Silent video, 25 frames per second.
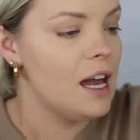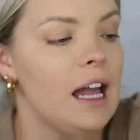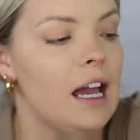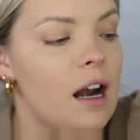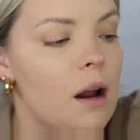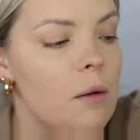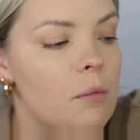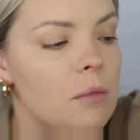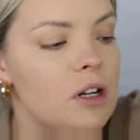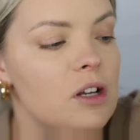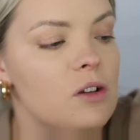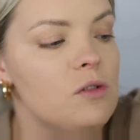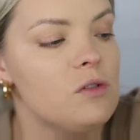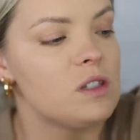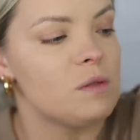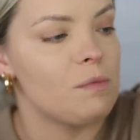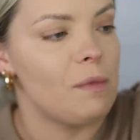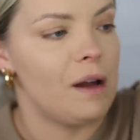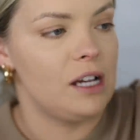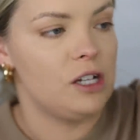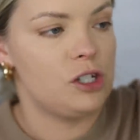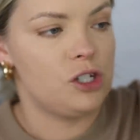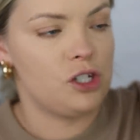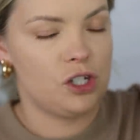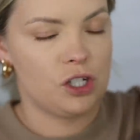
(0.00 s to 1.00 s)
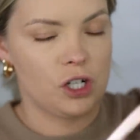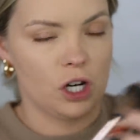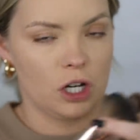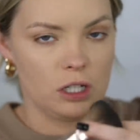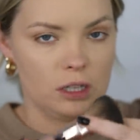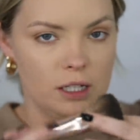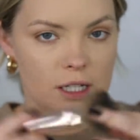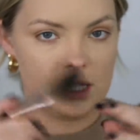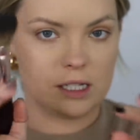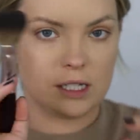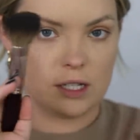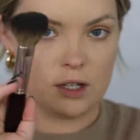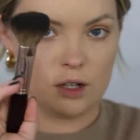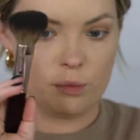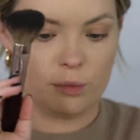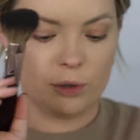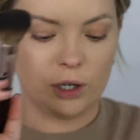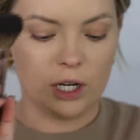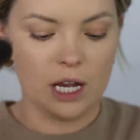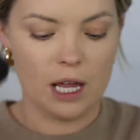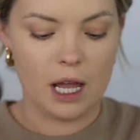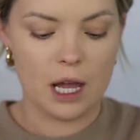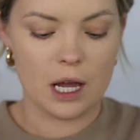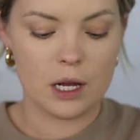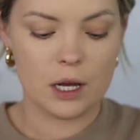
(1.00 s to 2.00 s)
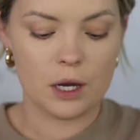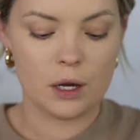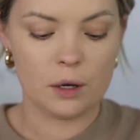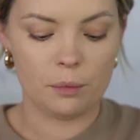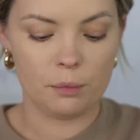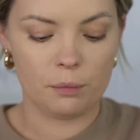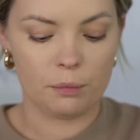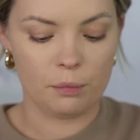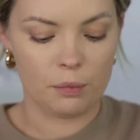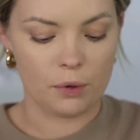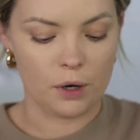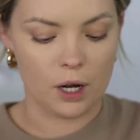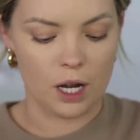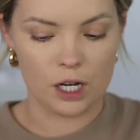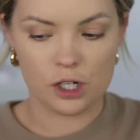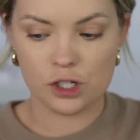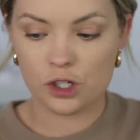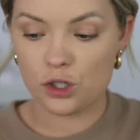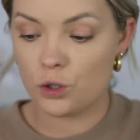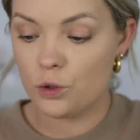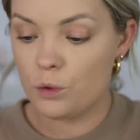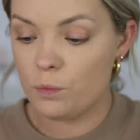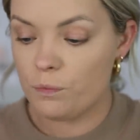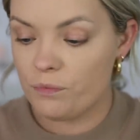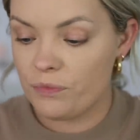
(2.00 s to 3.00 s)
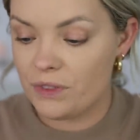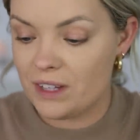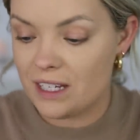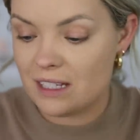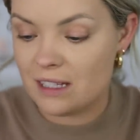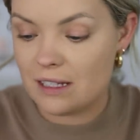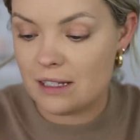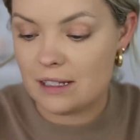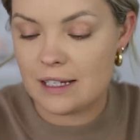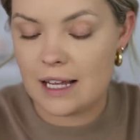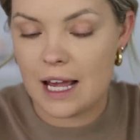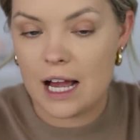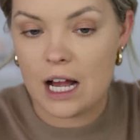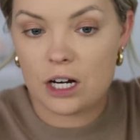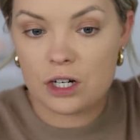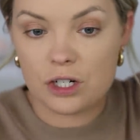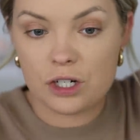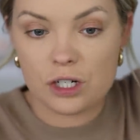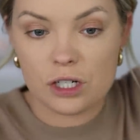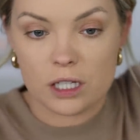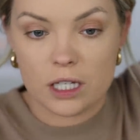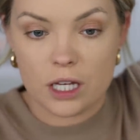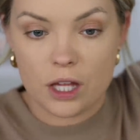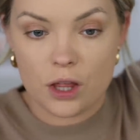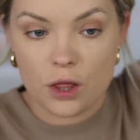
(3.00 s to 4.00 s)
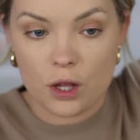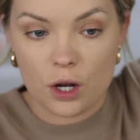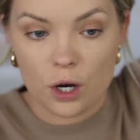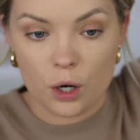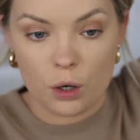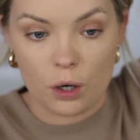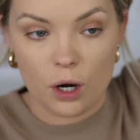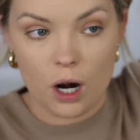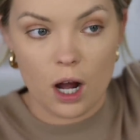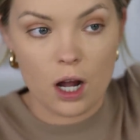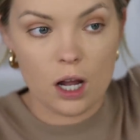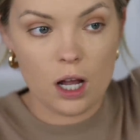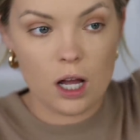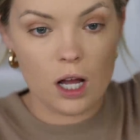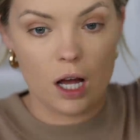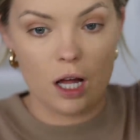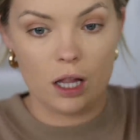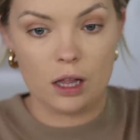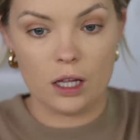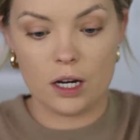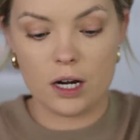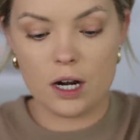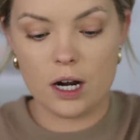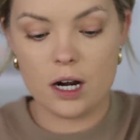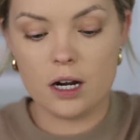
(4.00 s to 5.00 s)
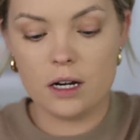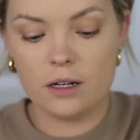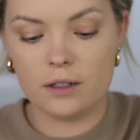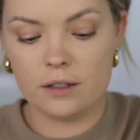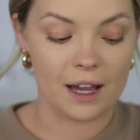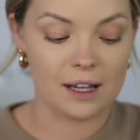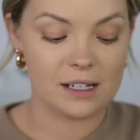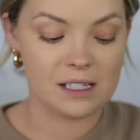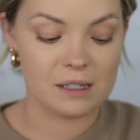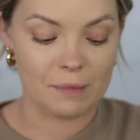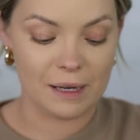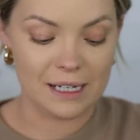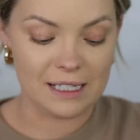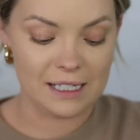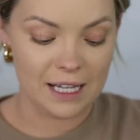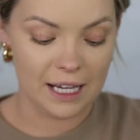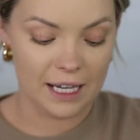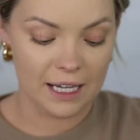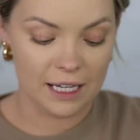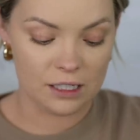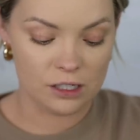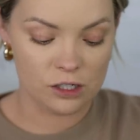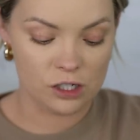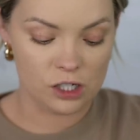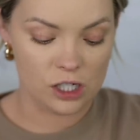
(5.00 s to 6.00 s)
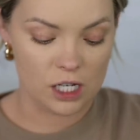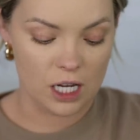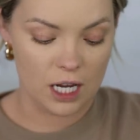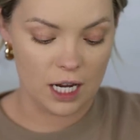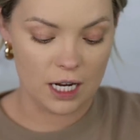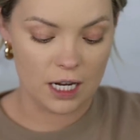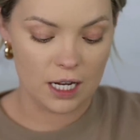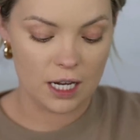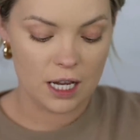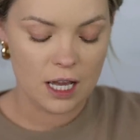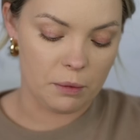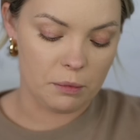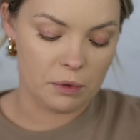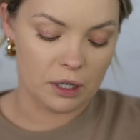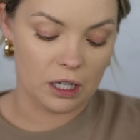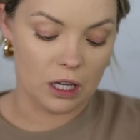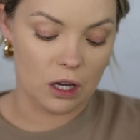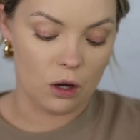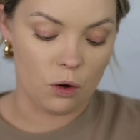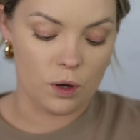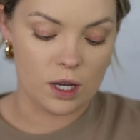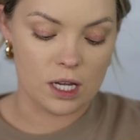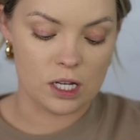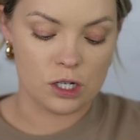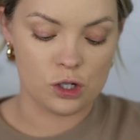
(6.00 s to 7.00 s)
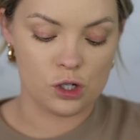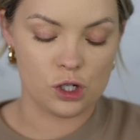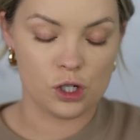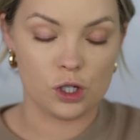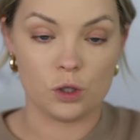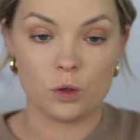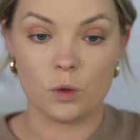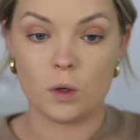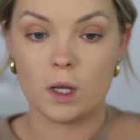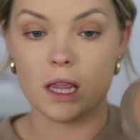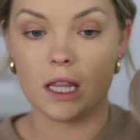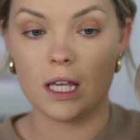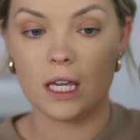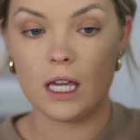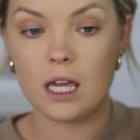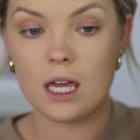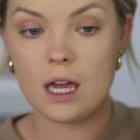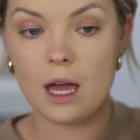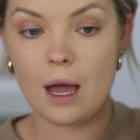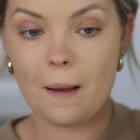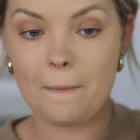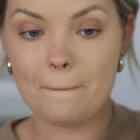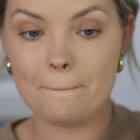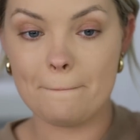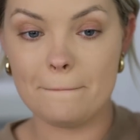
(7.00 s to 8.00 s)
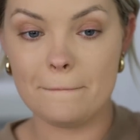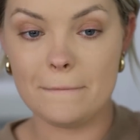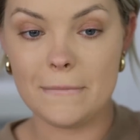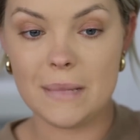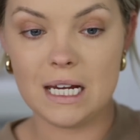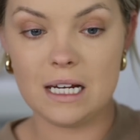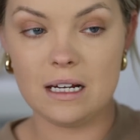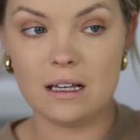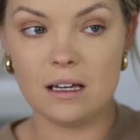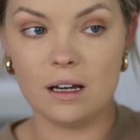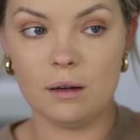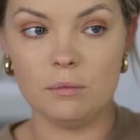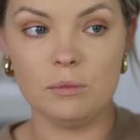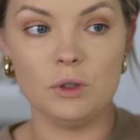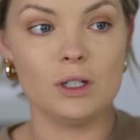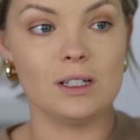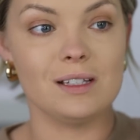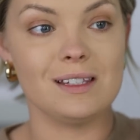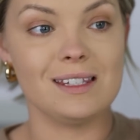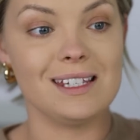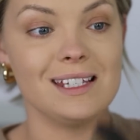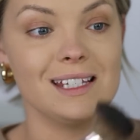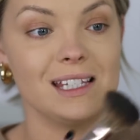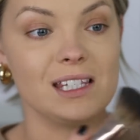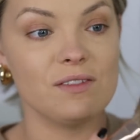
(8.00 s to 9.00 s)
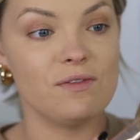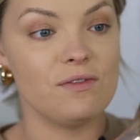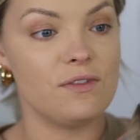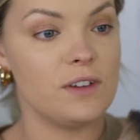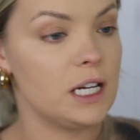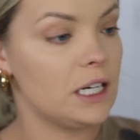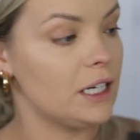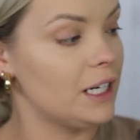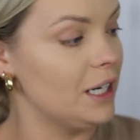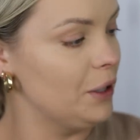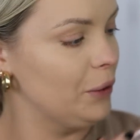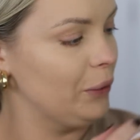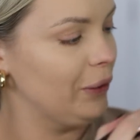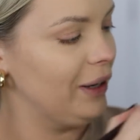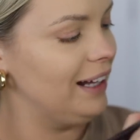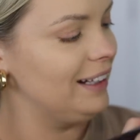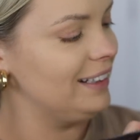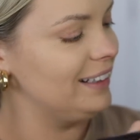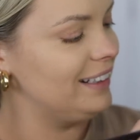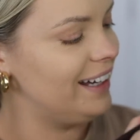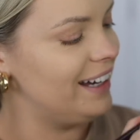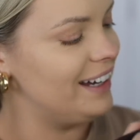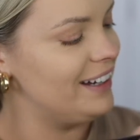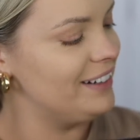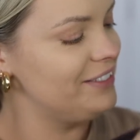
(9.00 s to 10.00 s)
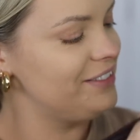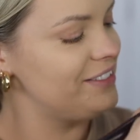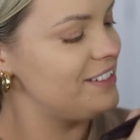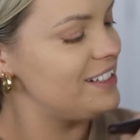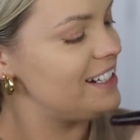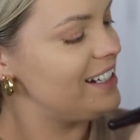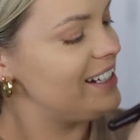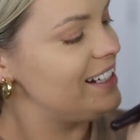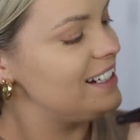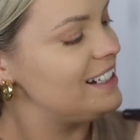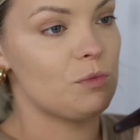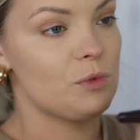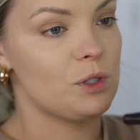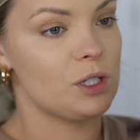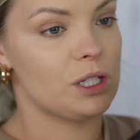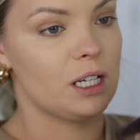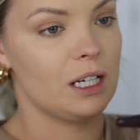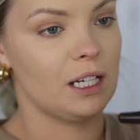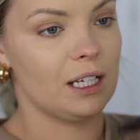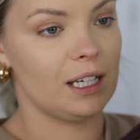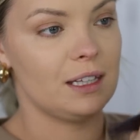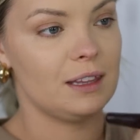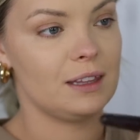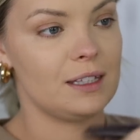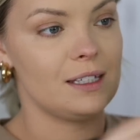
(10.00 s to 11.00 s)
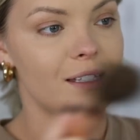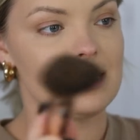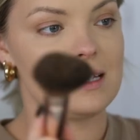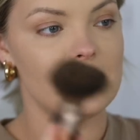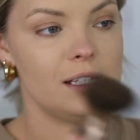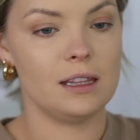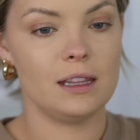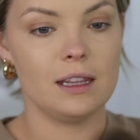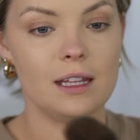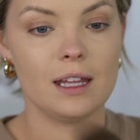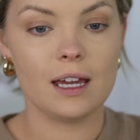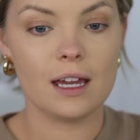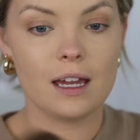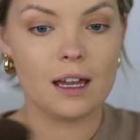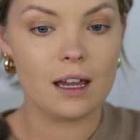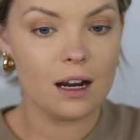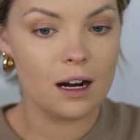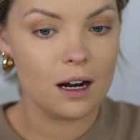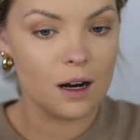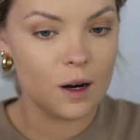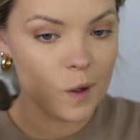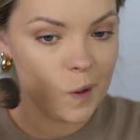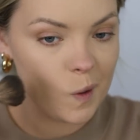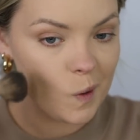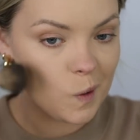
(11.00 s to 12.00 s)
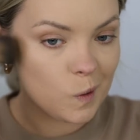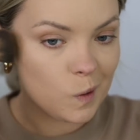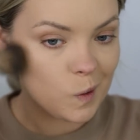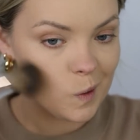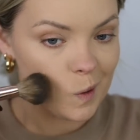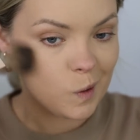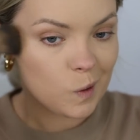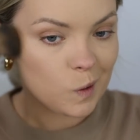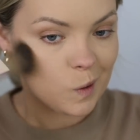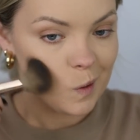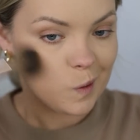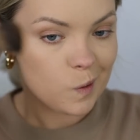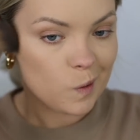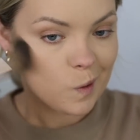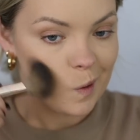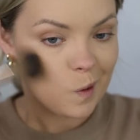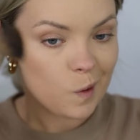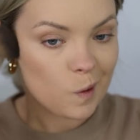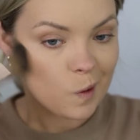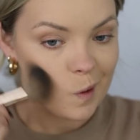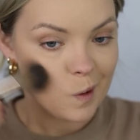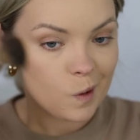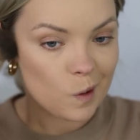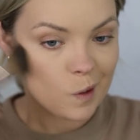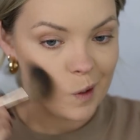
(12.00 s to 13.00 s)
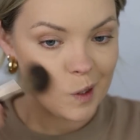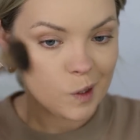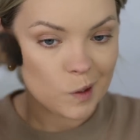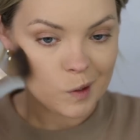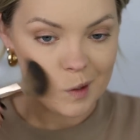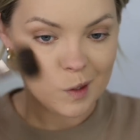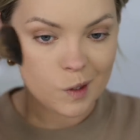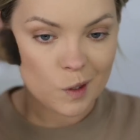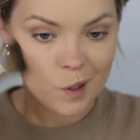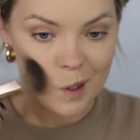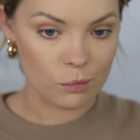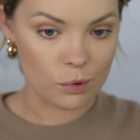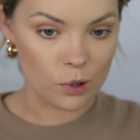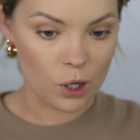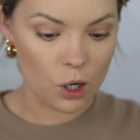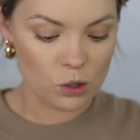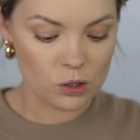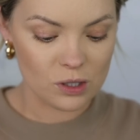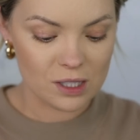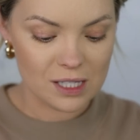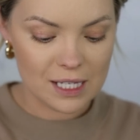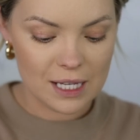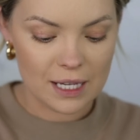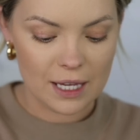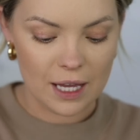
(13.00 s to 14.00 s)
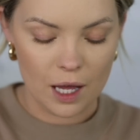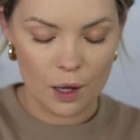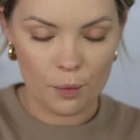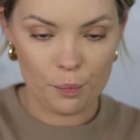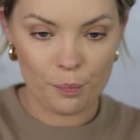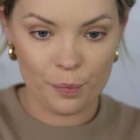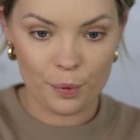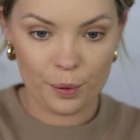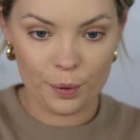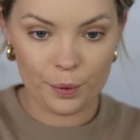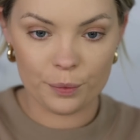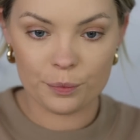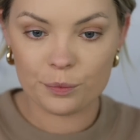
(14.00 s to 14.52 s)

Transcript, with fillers: And I'm gonna use my Charlotte Tilbury brush. Ooh, this is actually the wrong color. That is my tan shade. I'm gonna go into the medium. You can see it's very well loved. So I'm just gonna get this in there and start bronzing up.